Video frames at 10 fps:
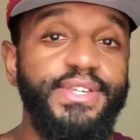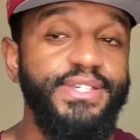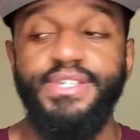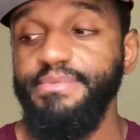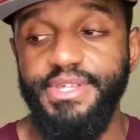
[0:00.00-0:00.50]
not
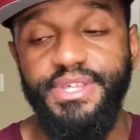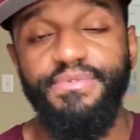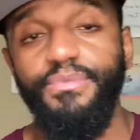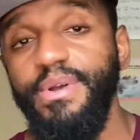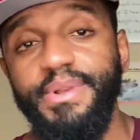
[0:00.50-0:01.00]
just something just
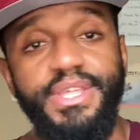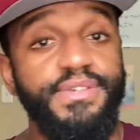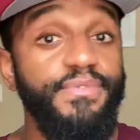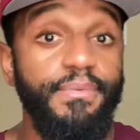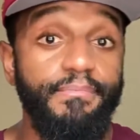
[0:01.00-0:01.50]
for women, it's
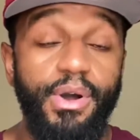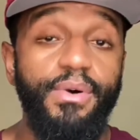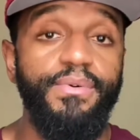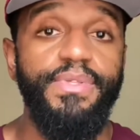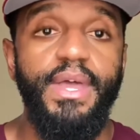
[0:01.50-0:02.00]
for both.